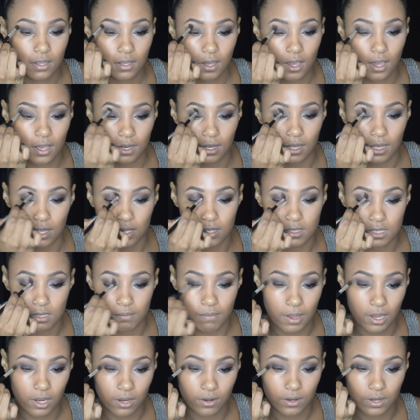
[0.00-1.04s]
kind of into
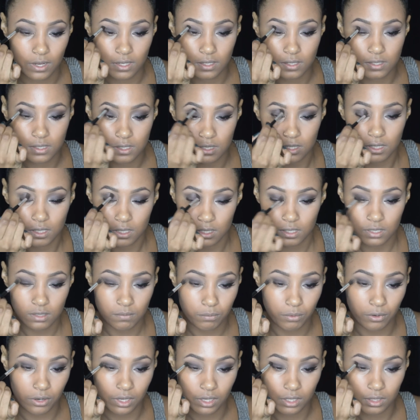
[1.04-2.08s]
my crease,
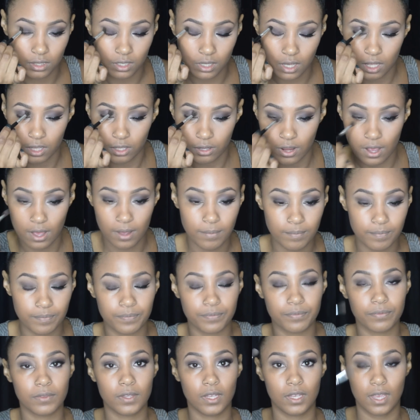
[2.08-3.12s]
bringing the color up.
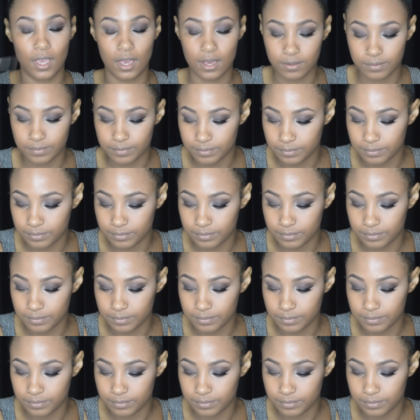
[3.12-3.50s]
Yeah,